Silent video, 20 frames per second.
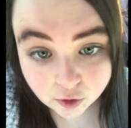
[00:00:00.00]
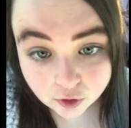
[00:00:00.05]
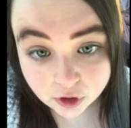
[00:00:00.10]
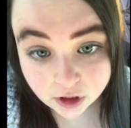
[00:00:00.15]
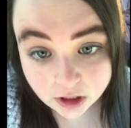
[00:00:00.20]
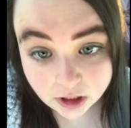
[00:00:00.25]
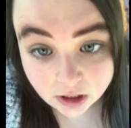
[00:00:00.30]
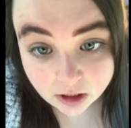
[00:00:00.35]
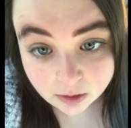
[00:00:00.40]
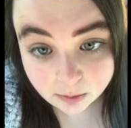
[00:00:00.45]
your
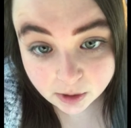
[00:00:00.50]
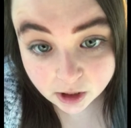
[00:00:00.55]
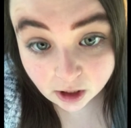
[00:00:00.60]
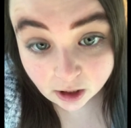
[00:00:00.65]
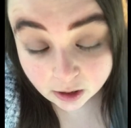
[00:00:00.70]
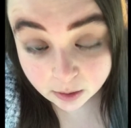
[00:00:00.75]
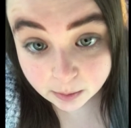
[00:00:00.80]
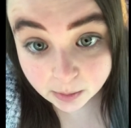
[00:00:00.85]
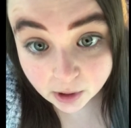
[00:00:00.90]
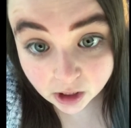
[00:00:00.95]
need
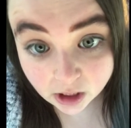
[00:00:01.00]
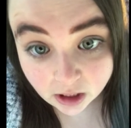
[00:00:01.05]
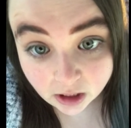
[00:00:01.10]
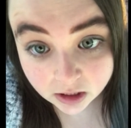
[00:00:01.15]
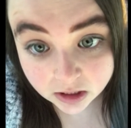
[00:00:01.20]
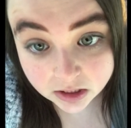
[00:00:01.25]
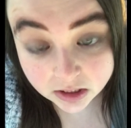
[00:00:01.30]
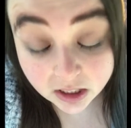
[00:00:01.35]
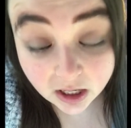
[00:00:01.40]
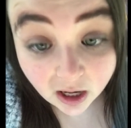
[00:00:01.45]
behind
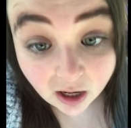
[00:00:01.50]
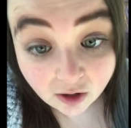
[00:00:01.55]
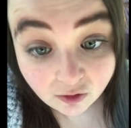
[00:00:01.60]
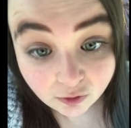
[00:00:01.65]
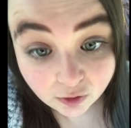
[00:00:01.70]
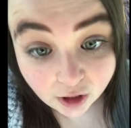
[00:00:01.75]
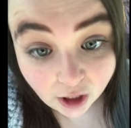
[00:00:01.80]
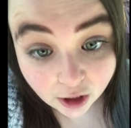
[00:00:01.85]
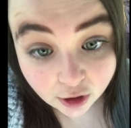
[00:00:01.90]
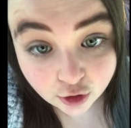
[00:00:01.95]
money is to
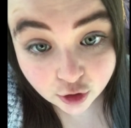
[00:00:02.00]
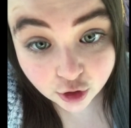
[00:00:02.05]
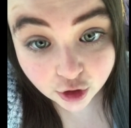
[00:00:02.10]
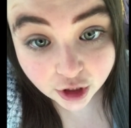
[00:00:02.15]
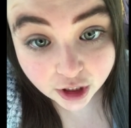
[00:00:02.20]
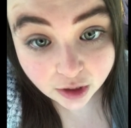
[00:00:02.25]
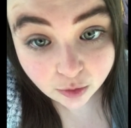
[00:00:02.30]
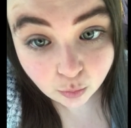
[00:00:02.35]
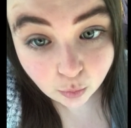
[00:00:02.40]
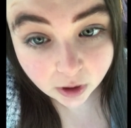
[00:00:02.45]
have
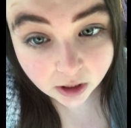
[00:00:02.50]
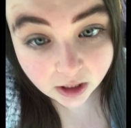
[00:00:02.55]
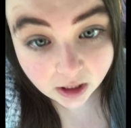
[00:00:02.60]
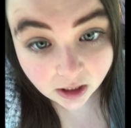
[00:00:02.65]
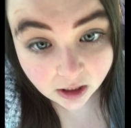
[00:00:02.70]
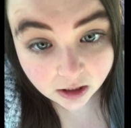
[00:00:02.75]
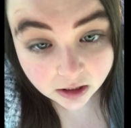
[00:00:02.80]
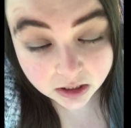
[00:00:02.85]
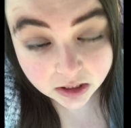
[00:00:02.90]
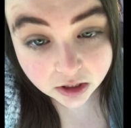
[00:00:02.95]
luxury, what
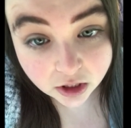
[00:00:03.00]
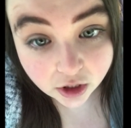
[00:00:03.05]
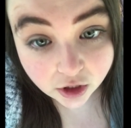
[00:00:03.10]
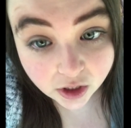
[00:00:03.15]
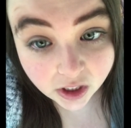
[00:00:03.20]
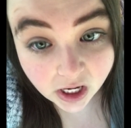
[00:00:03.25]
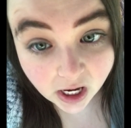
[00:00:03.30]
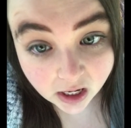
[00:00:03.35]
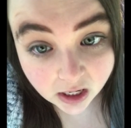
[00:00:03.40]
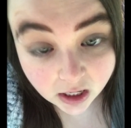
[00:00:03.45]
needs are
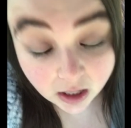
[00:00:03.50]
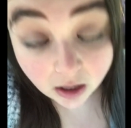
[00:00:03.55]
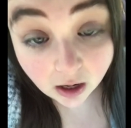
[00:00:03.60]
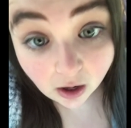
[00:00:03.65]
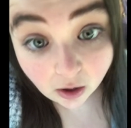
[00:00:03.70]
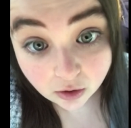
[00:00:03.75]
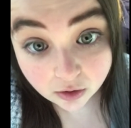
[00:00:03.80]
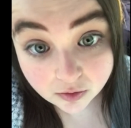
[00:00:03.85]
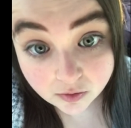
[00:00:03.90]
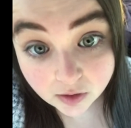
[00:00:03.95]
you getting
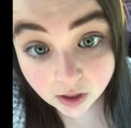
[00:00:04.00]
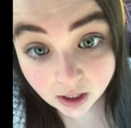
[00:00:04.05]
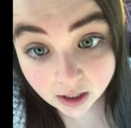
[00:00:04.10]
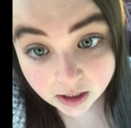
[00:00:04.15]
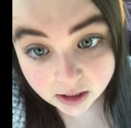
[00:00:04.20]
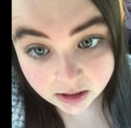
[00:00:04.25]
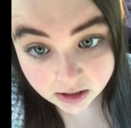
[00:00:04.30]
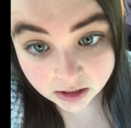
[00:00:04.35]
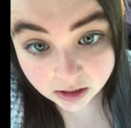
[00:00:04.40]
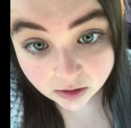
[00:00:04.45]
out of the
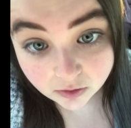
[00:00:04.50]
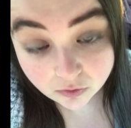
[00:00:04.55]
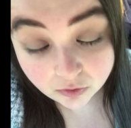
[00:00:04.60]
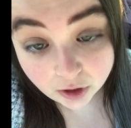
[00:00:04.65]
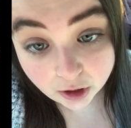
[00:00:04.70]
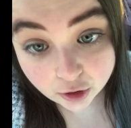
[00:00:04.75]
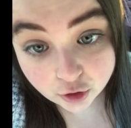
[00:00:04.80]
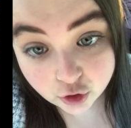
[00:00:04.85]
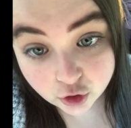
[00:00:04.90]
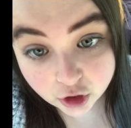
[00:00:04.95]
idea of
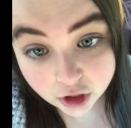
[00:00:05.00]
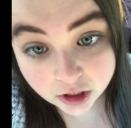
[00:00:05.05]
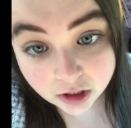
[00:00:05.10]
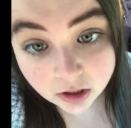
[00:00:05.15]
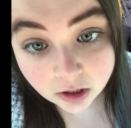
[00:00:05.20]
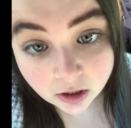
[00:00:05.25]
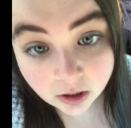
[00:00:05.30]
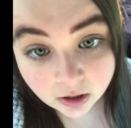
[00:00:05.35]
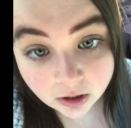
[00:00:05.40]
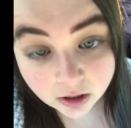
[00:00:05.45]

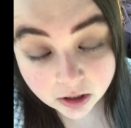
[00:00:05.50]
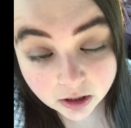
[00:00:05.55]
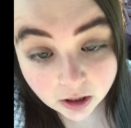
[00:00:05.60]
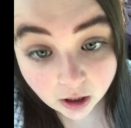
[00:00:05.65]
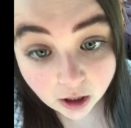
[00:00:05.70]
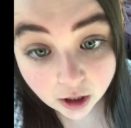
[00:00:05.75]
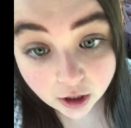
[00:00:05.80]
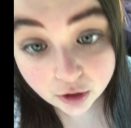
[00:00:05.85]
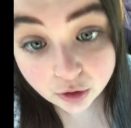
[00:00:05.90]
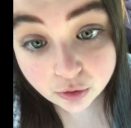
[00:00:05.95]
luxury?
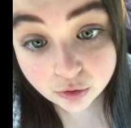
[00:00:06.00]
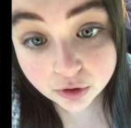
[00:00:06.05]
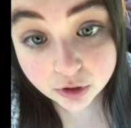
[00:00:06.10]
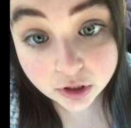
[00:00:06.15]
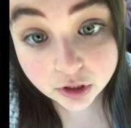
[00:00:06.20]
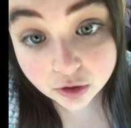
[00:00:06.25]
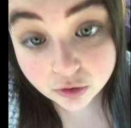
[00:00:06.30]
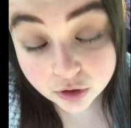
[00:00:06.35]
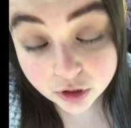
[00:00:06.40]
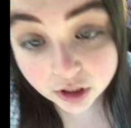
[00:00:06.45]
Are you
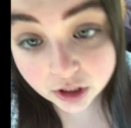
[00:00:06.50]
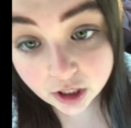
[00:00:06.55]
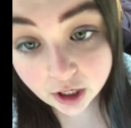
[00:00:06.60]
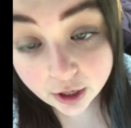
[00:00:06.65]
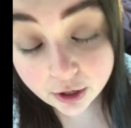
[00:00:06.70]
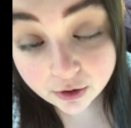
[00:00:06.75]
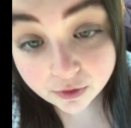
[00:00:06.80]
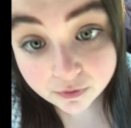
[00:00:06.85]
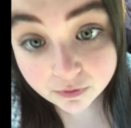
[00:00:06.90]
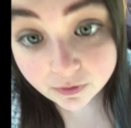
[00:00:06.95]

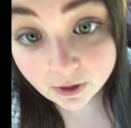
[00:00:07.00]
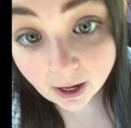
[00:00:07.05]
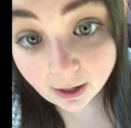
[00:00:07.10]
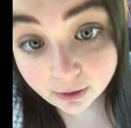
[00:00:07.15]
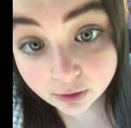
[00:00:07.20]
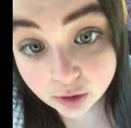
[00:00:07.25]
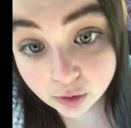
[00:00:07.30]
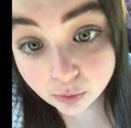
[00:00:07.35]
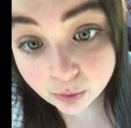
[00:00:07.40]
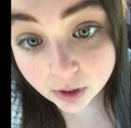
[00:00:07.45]
associating your
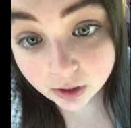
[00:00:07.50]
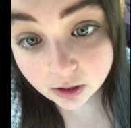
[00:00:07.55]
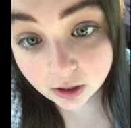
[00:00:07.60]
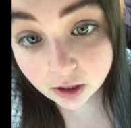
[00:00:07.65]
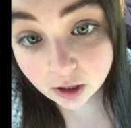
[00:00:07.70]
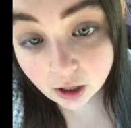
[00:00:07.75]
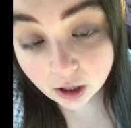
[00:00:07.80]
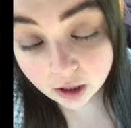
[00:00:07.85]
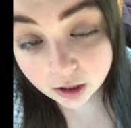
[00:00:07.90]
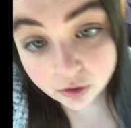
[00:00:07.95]
value with
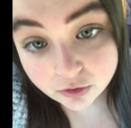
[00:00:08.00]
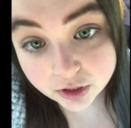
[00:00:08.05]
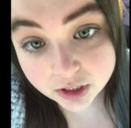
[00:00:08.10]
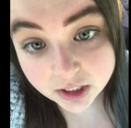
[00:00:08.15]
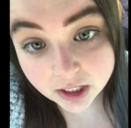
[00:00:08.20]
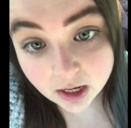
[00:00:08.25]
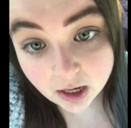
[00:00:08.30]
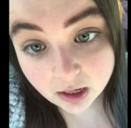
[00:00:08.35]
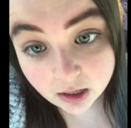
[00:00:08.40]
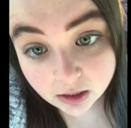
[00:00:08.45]
it? Are you
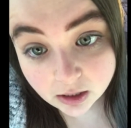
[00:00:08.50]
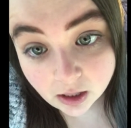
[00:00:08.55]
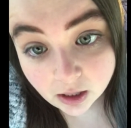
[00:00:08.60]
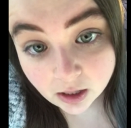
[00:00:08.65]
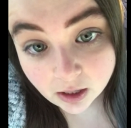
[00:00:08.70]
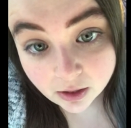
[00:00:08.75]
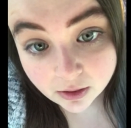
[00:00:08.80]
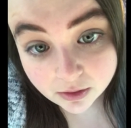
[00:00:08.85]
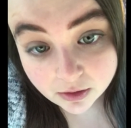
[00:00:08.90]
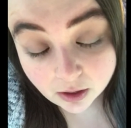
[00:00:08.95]
saying
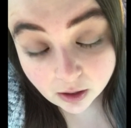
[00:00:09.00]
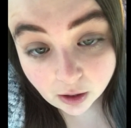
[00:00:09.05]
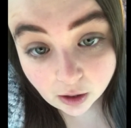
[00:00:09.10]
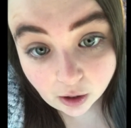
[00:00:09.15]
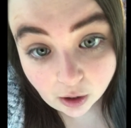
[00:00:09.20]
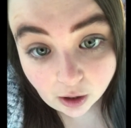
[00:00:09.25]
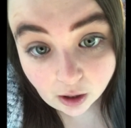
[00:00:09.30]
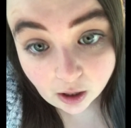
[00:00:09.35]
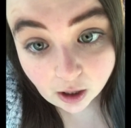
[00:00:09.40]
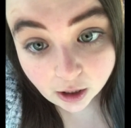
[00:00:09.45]
that,
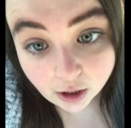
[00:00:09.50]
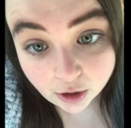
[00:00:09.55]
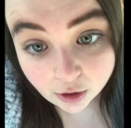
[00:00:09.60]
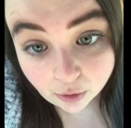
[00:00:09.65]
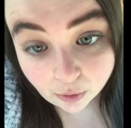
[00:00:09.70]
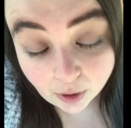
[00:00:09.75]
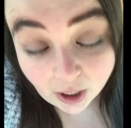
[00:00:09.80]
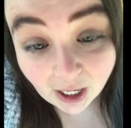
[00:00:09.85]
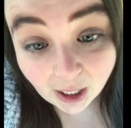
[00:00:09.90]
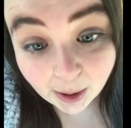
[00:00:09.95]
you
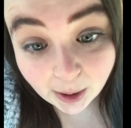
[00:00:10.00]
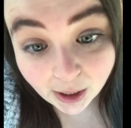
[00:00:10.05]
know,